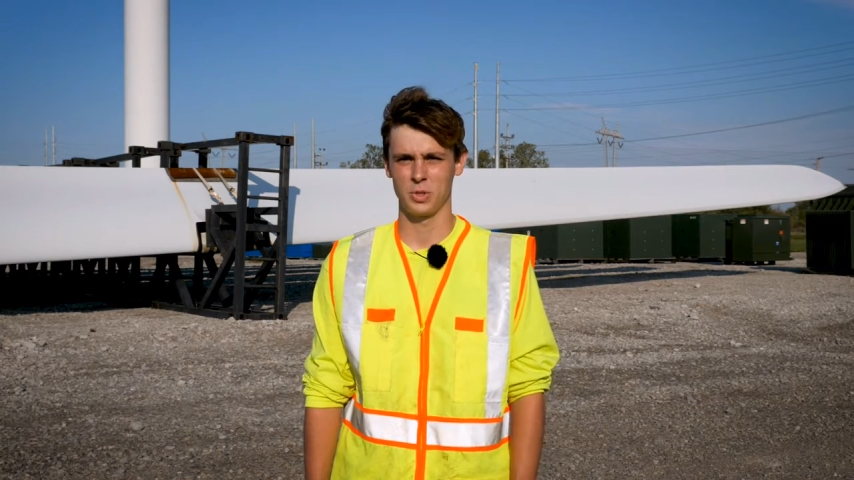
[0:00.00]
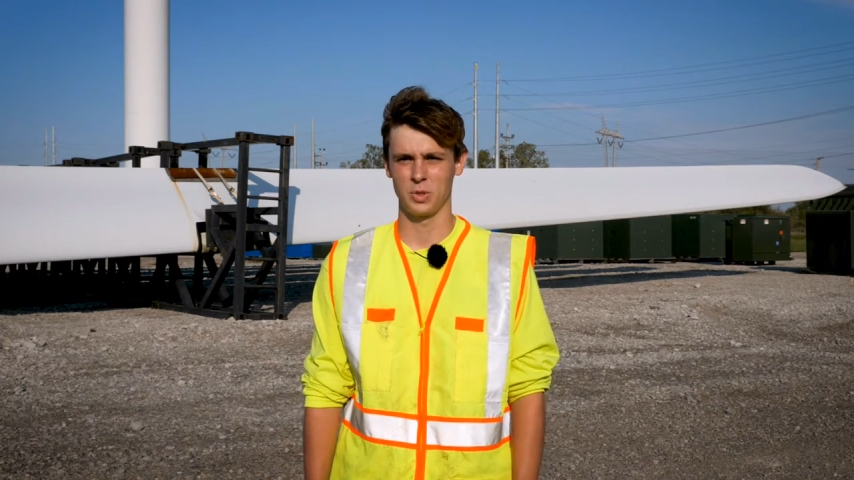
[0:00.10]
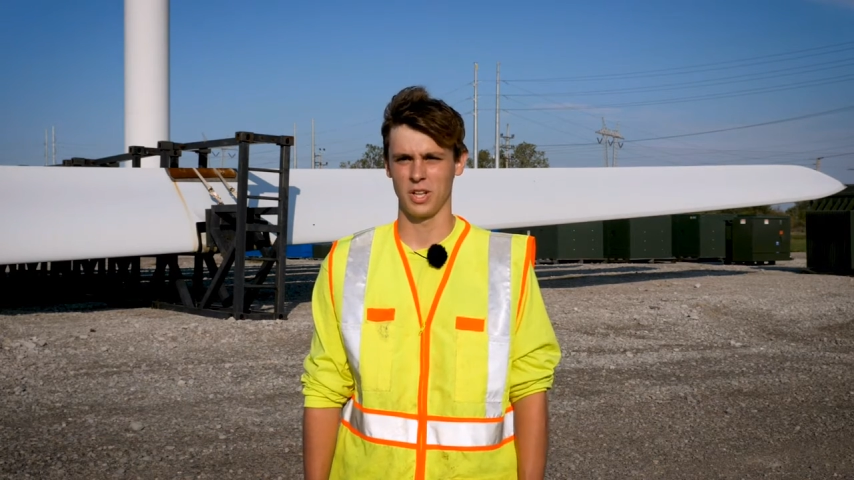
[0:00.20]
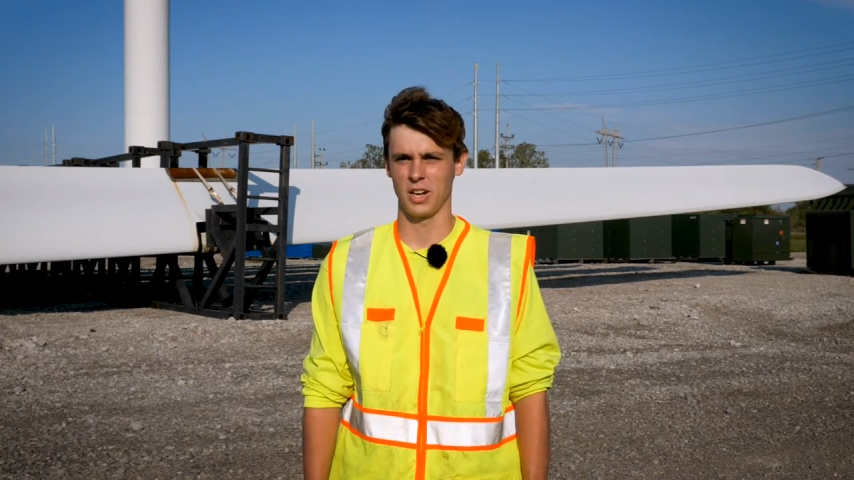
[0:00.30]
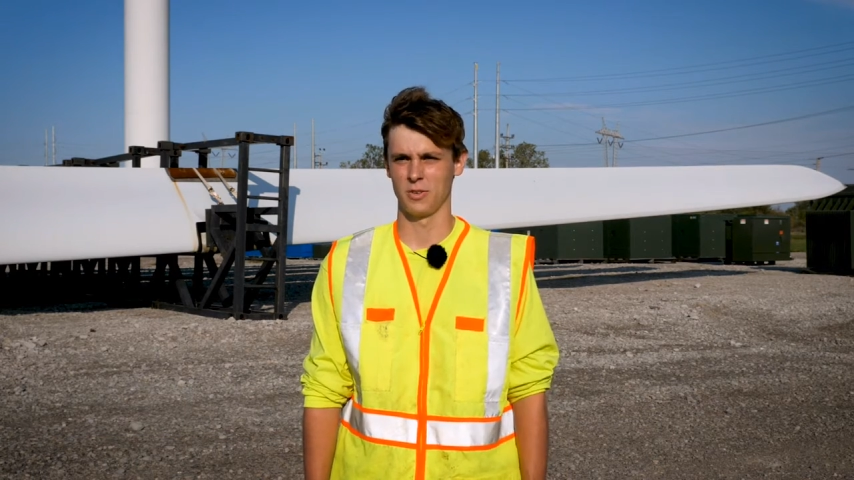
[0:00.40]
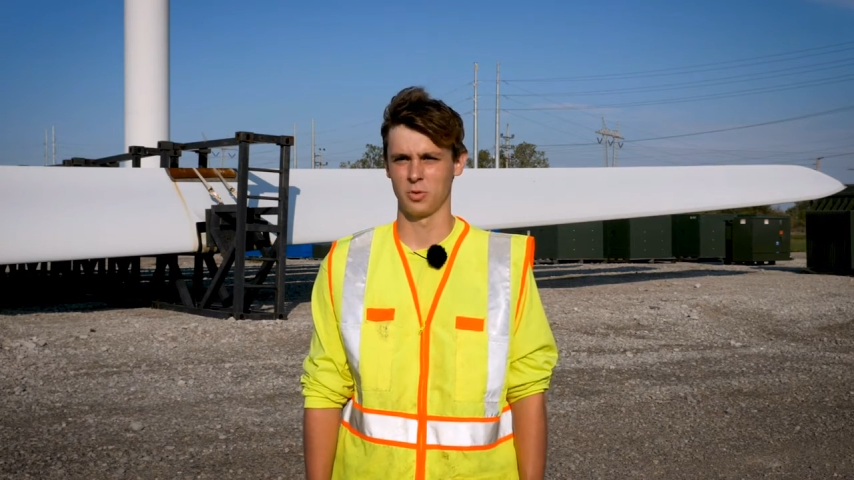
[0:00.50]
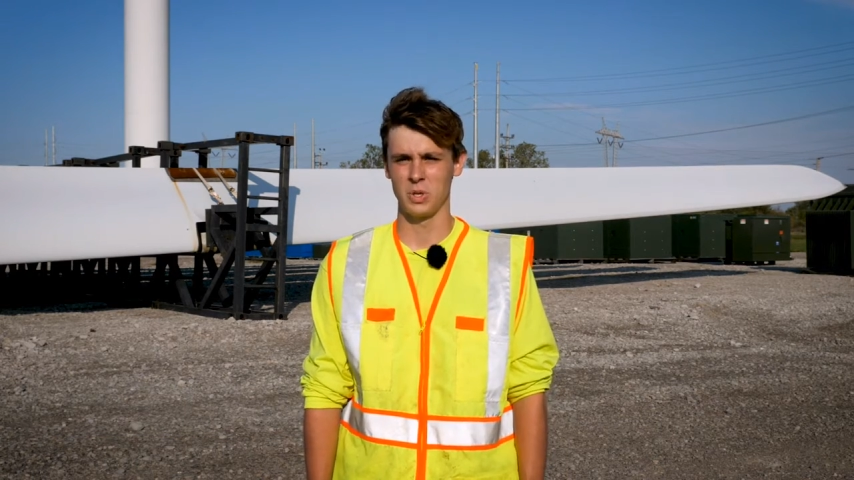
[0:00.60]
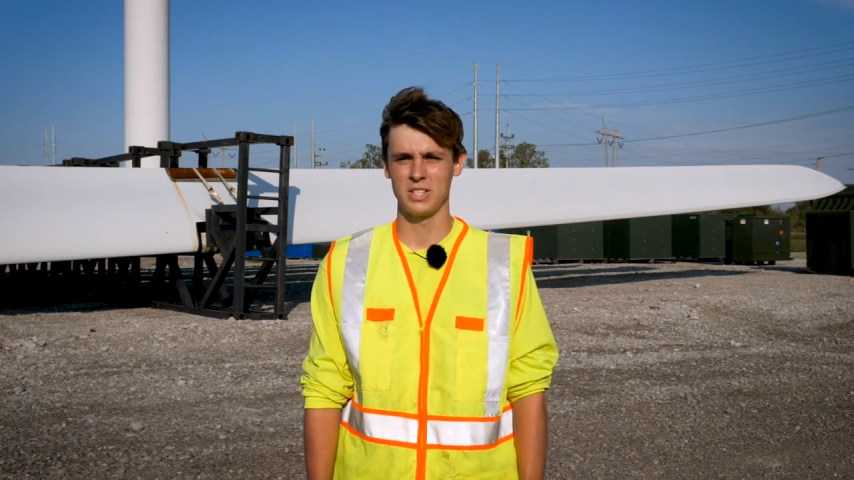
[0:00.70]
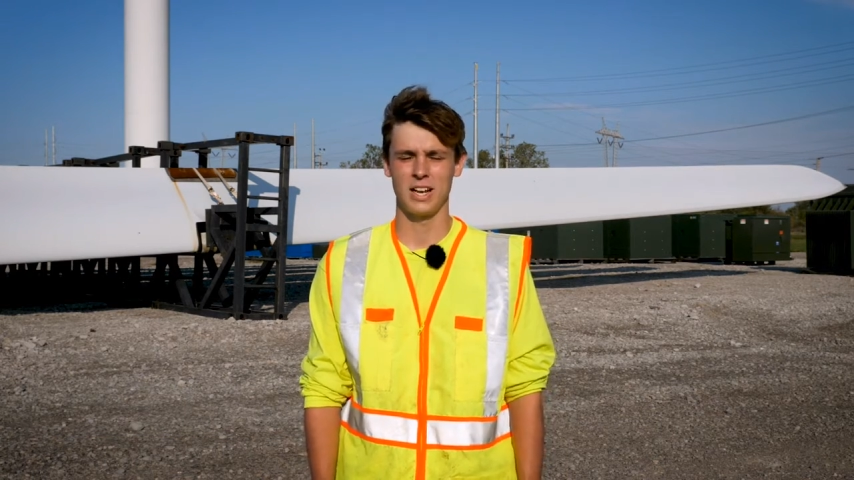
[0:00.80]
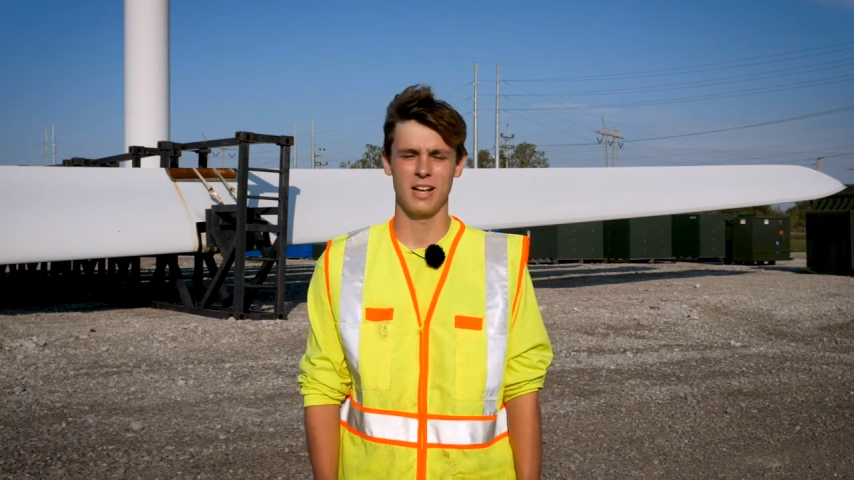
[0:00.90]
We do a lot of
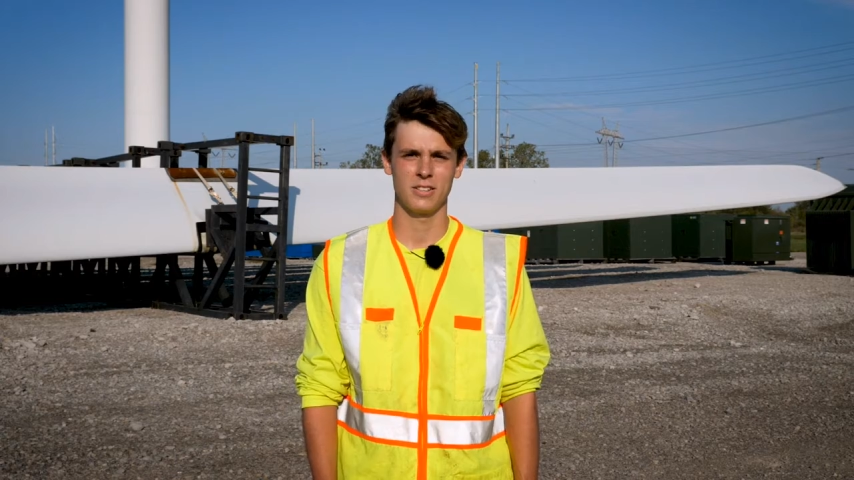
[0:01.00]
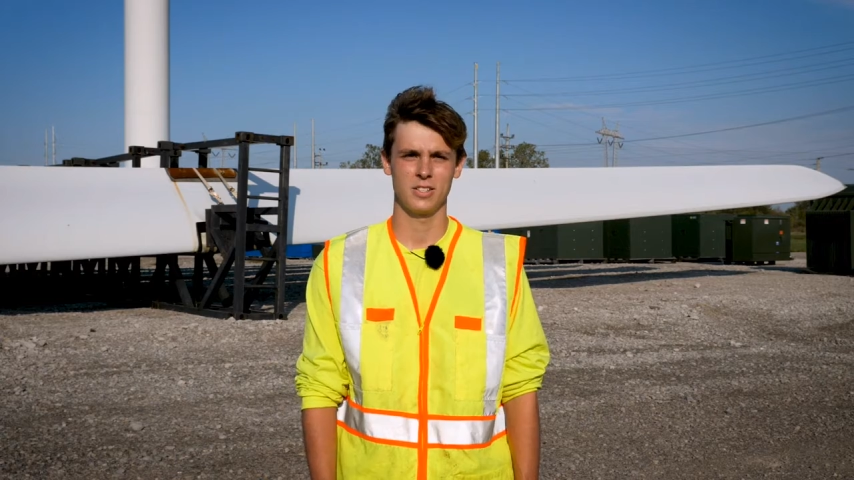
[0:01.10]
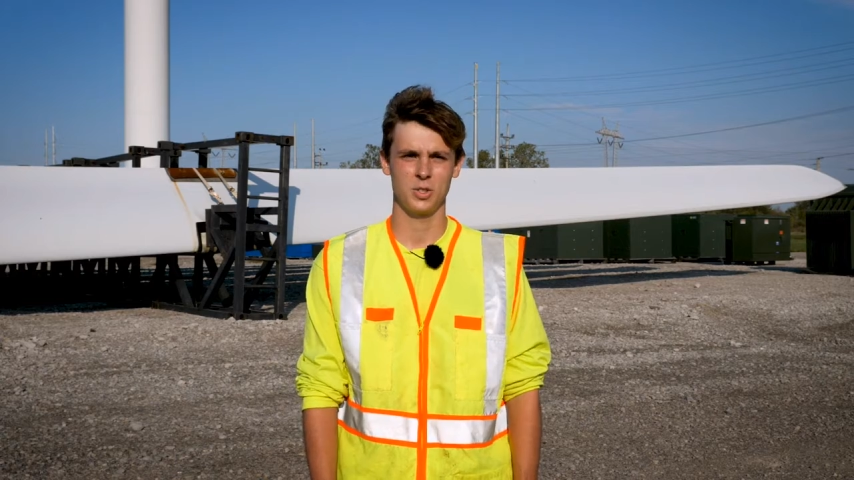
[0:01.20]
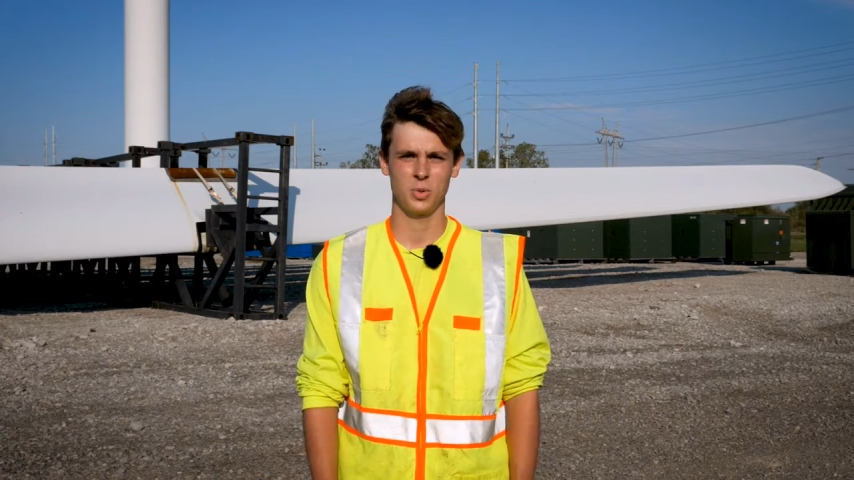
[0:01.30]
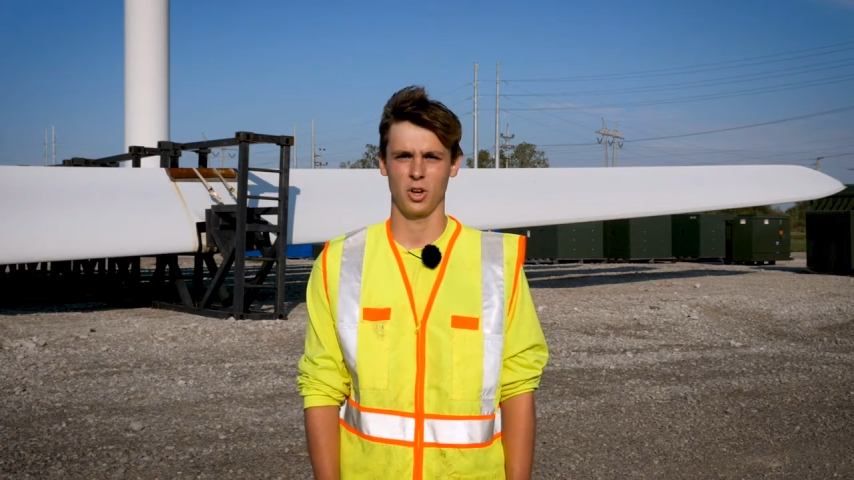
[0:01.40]
wind analysis